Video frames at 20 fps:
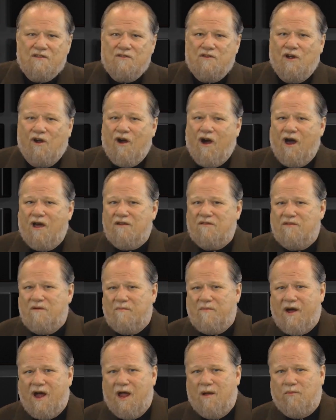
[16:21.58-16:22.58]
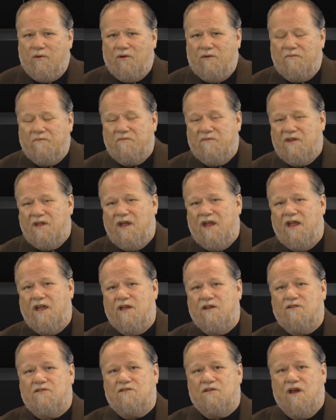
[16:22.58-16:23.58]
The God of the Bible
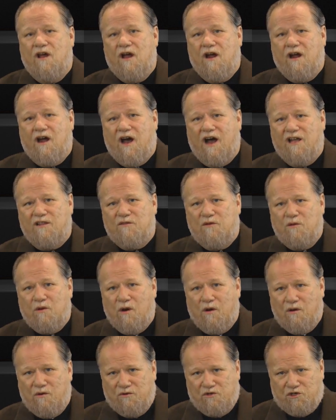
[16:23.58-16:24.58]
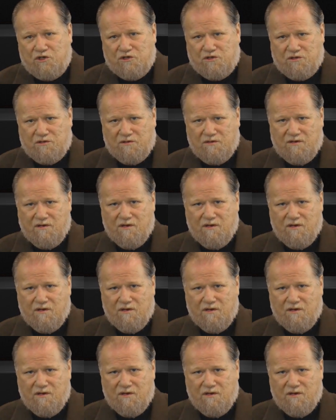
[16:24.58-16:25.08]
is Kadosh.